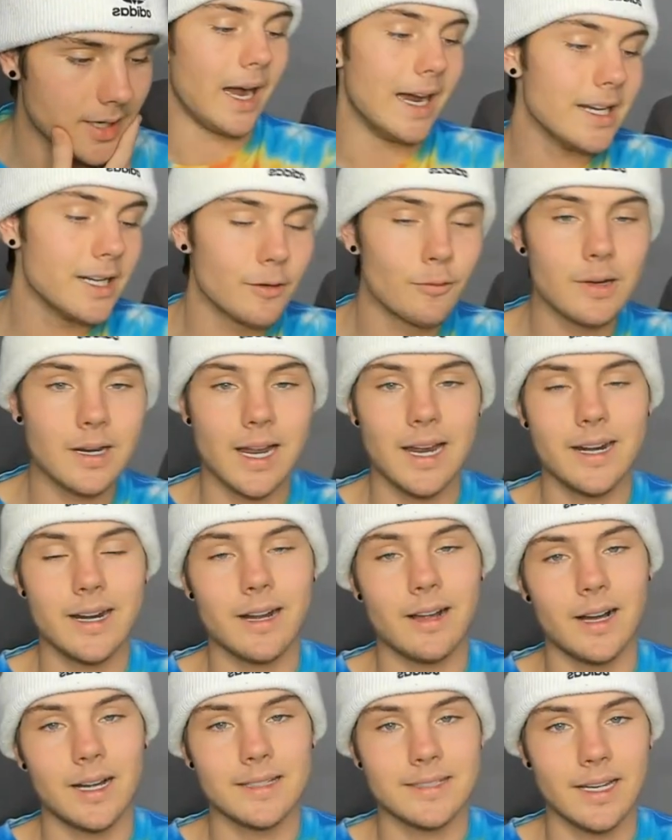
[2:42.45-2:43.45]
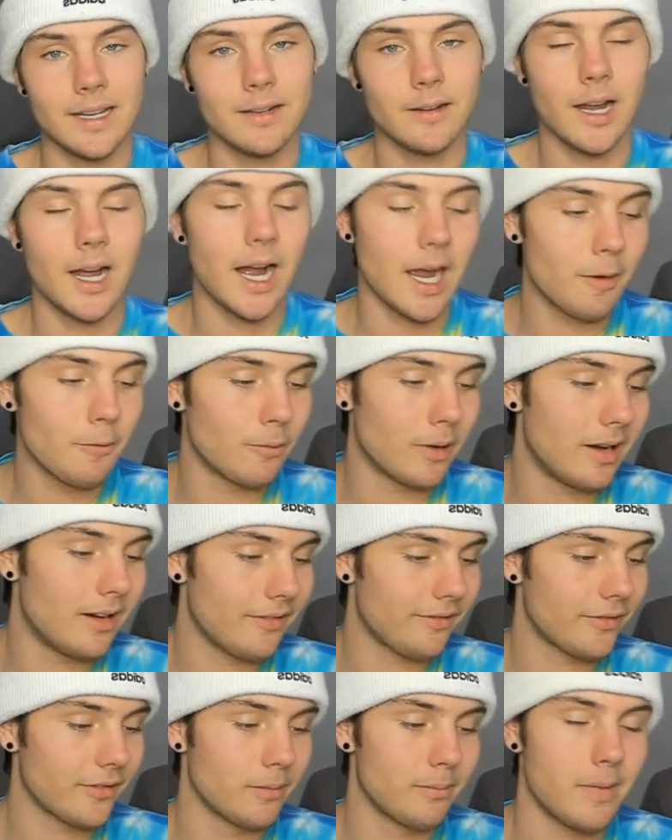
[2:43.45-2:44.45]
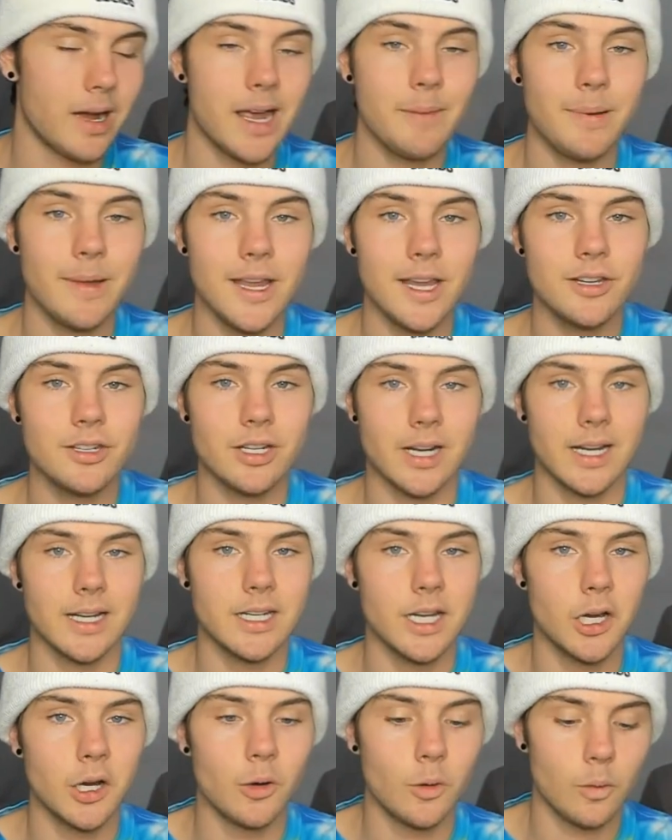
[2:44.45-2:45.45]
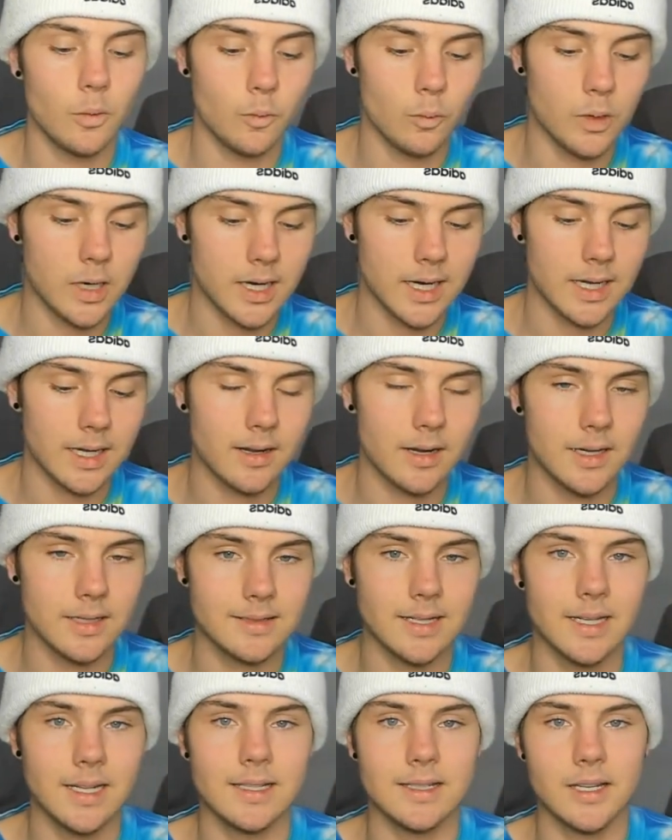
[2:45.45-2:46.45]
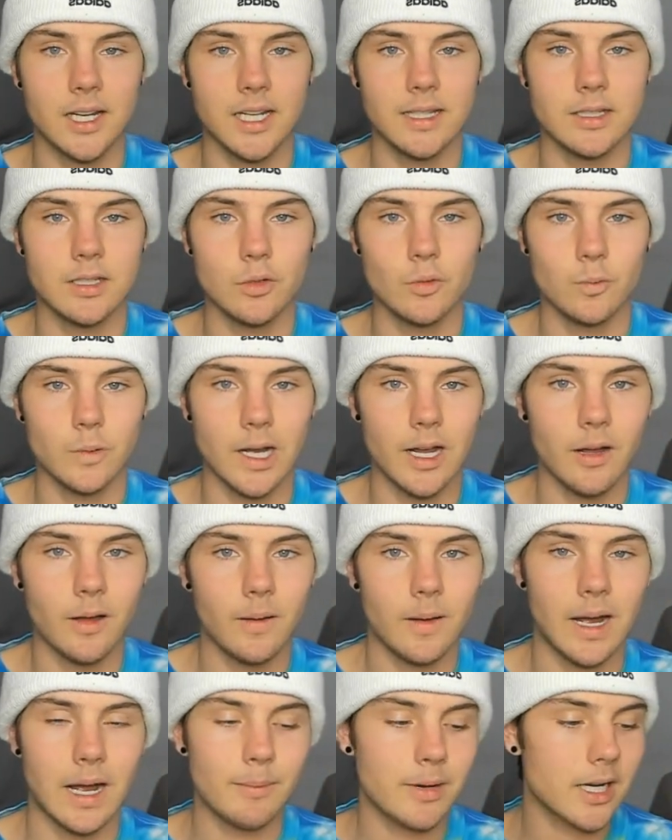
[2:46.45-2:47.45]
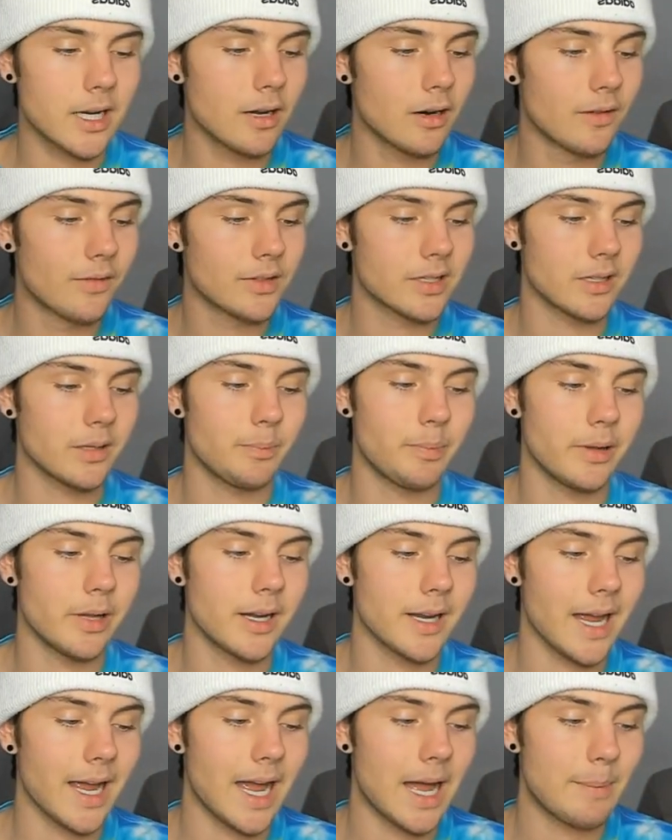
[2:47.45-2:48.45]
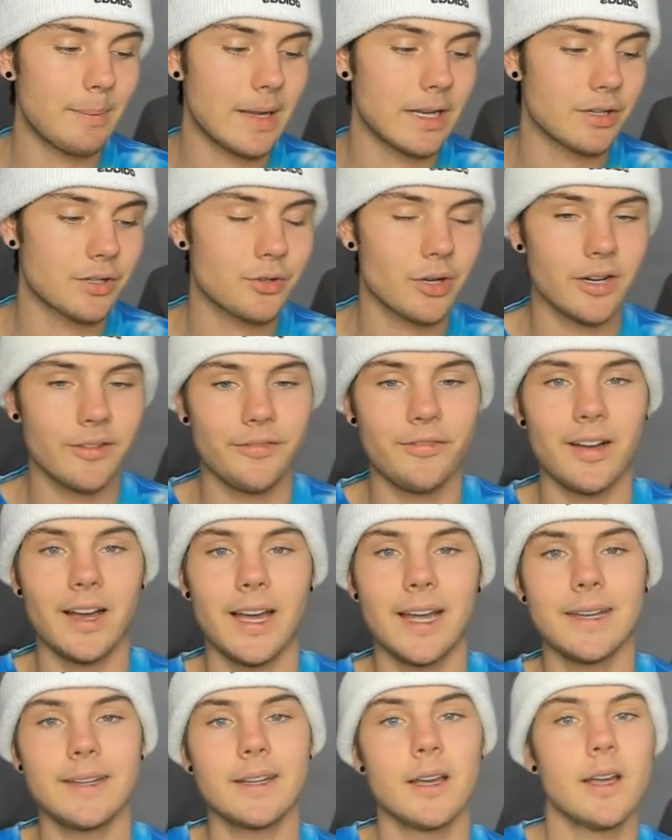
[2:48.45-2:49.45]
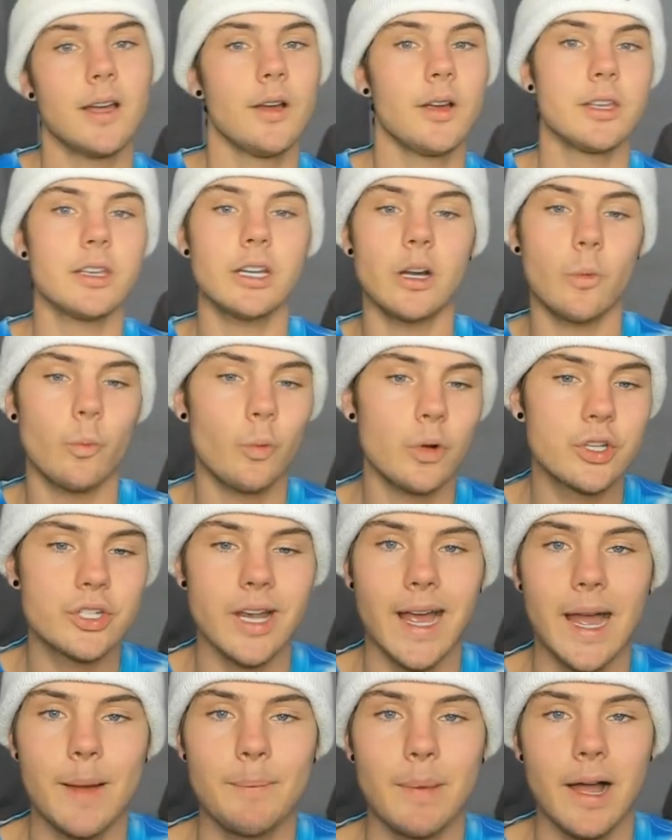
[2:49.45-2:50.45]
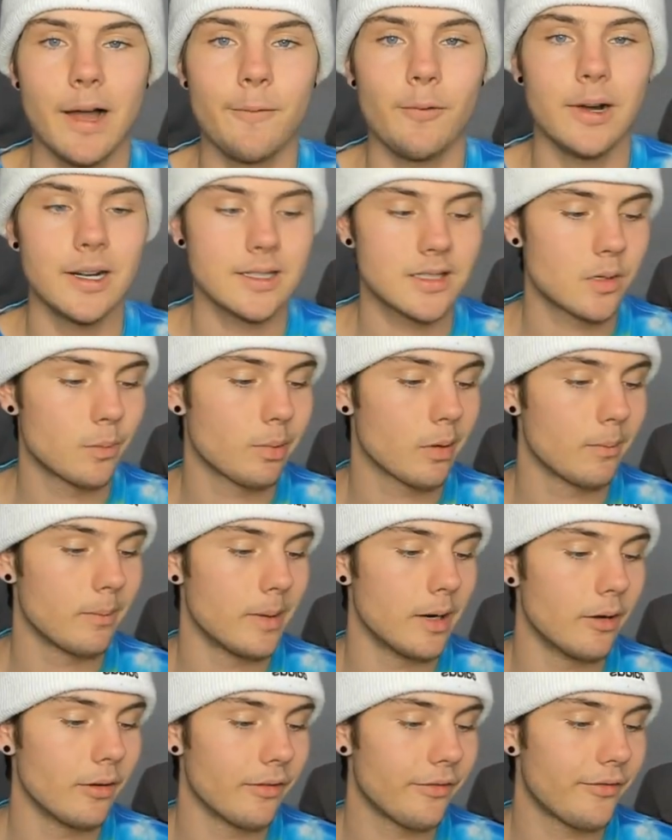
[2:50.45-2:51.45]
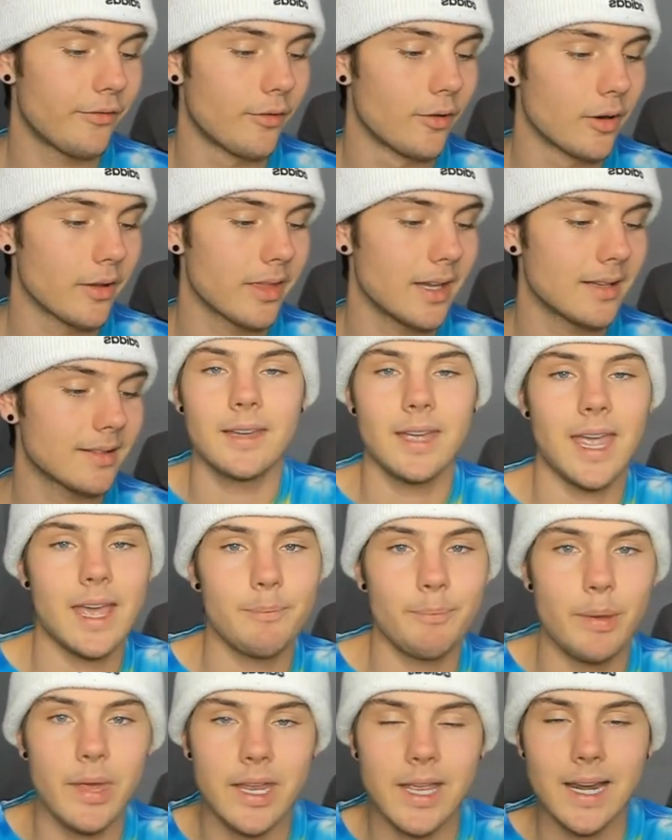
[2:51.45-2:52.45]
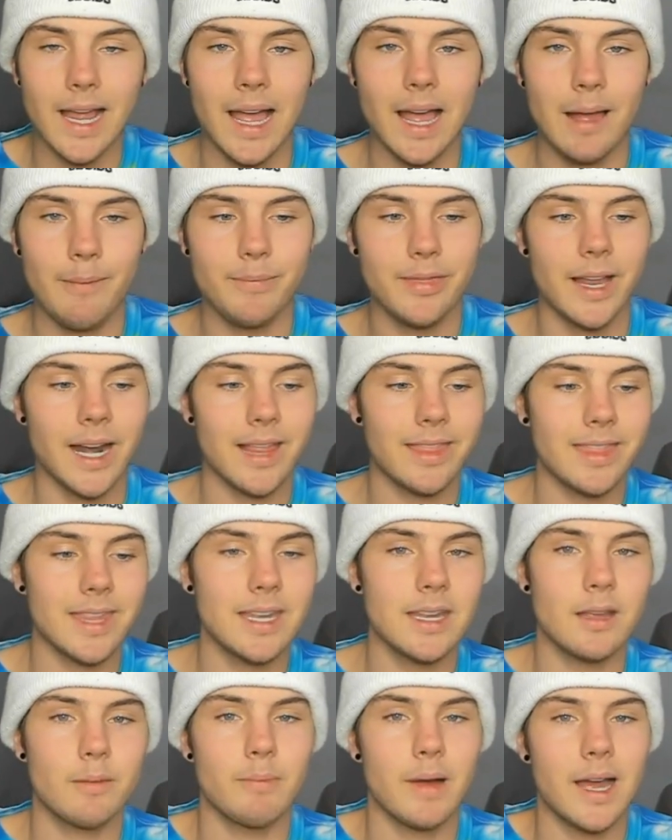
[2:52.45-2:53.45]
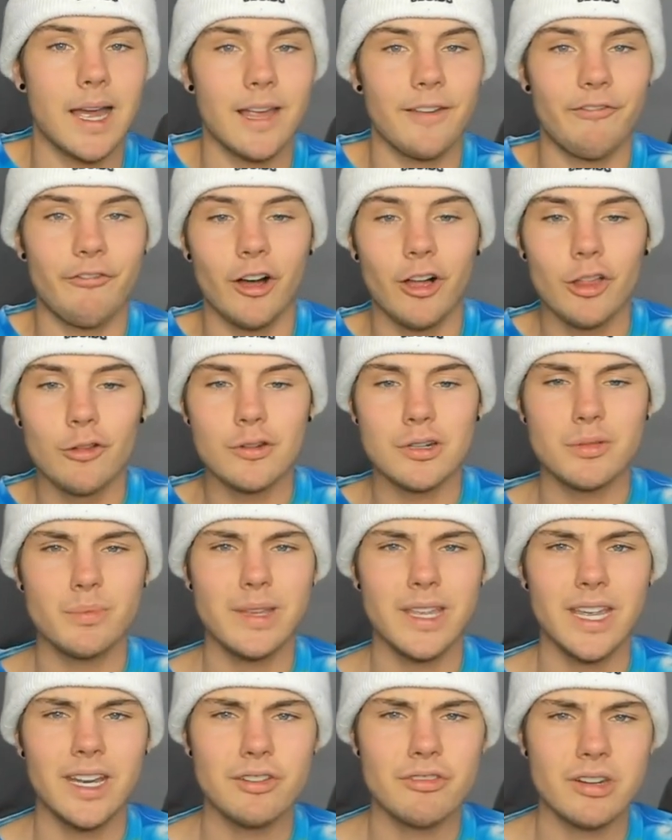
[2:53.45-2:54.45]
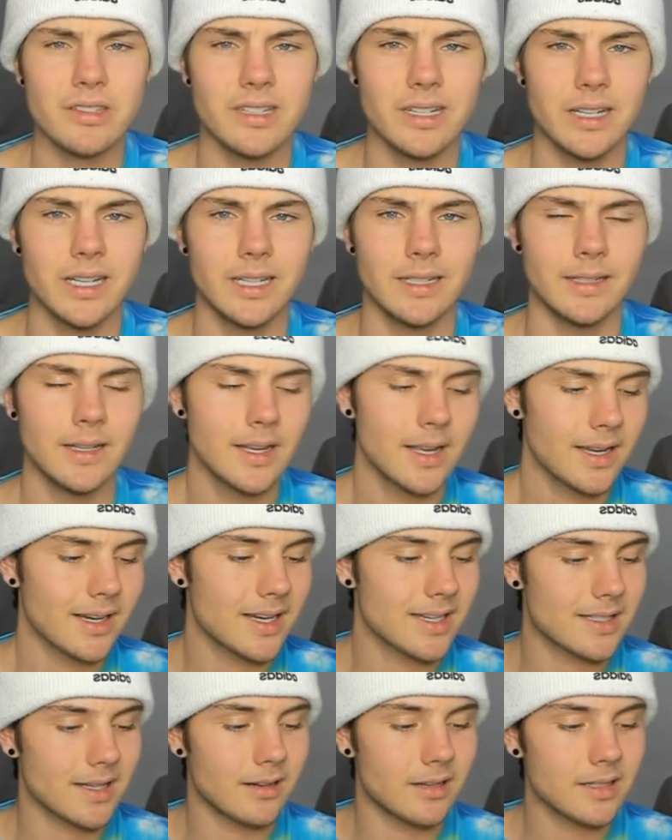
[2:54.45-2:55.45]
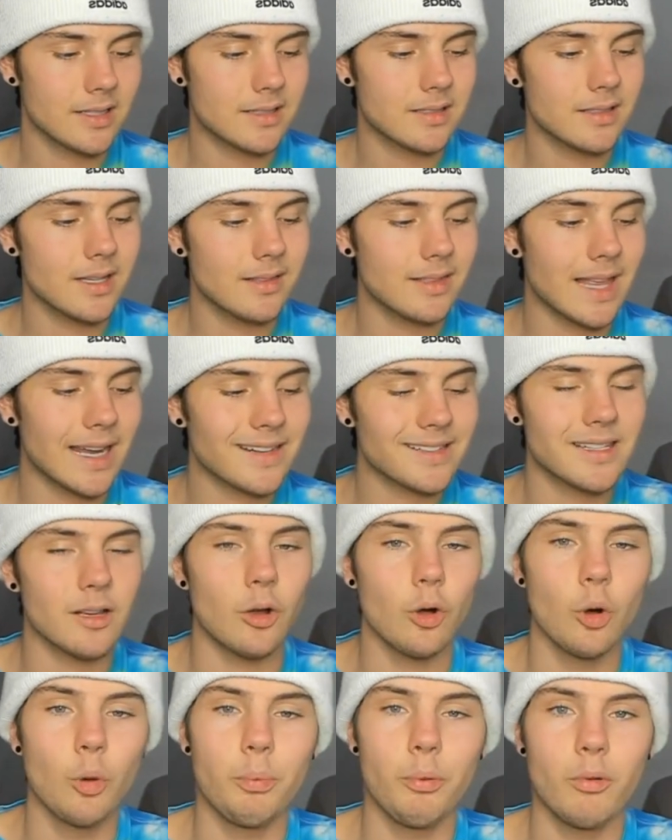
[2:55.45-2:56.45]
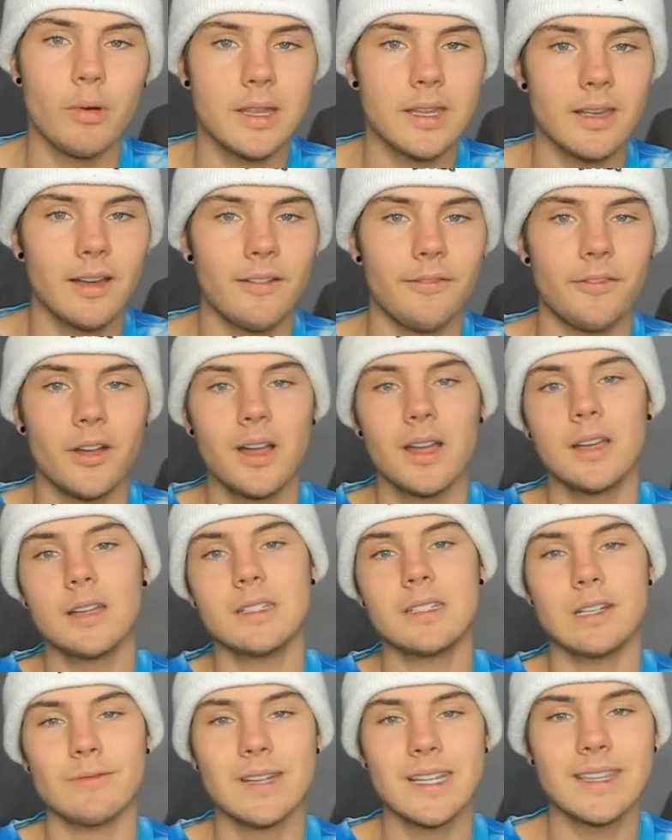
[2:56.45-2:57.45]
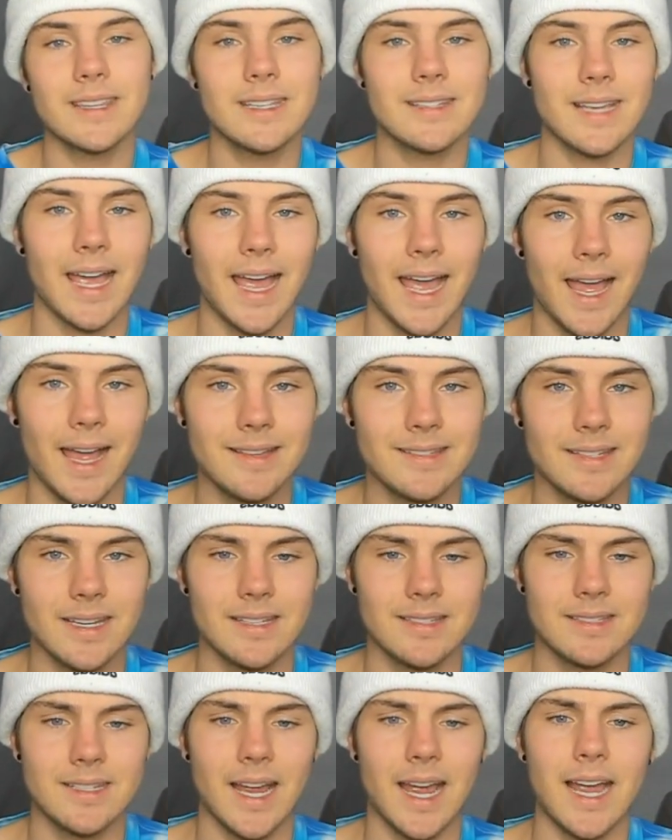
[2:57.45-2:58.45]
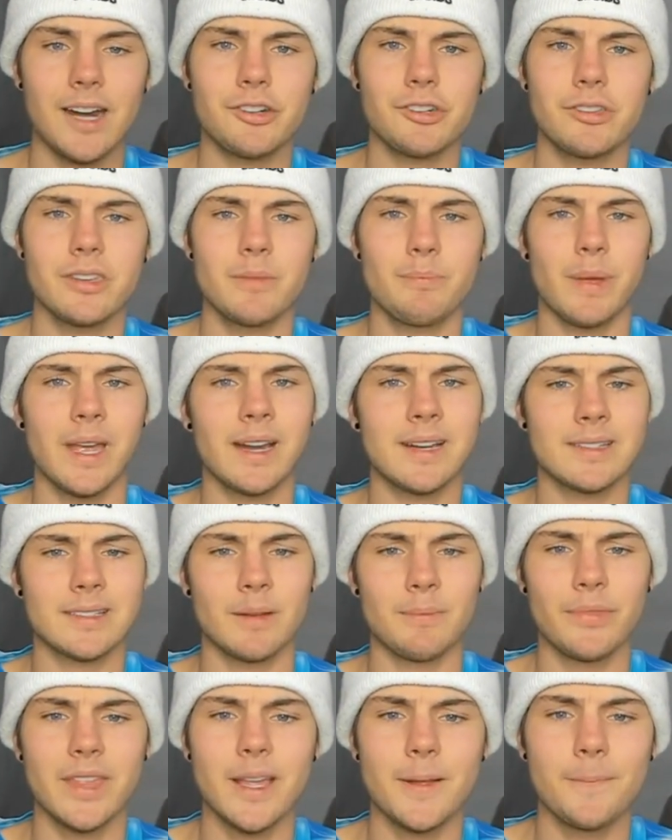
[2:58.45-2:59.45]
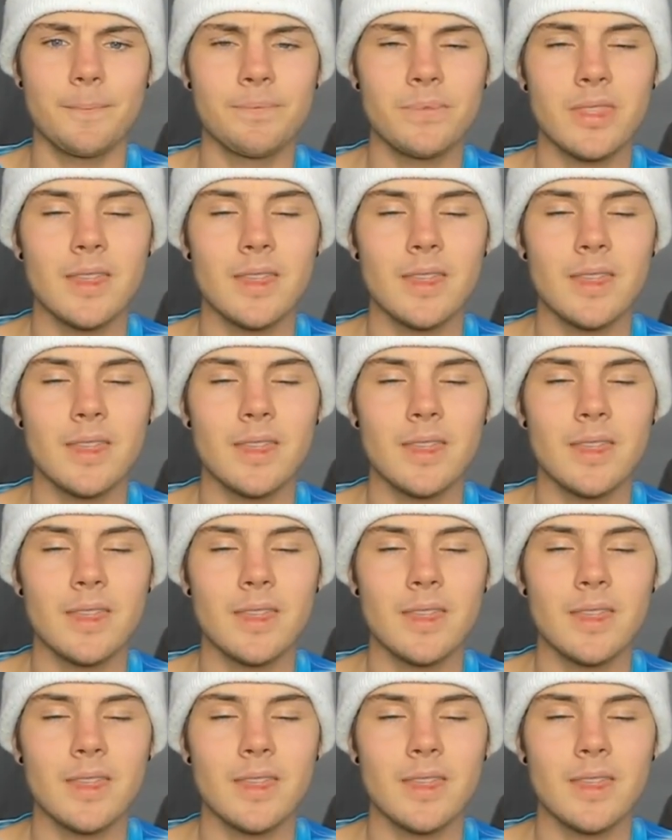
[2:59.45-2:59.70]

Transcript: I know what kind of content I want from my page and I know what kind of content is gonna do well. I'm gonna go over to the Plug app and try to find, you know, which app I want to promote for this and pick an app that I think my followers would be interested in. Because honestly, that is the whole point of doing these ads, is to actually pick something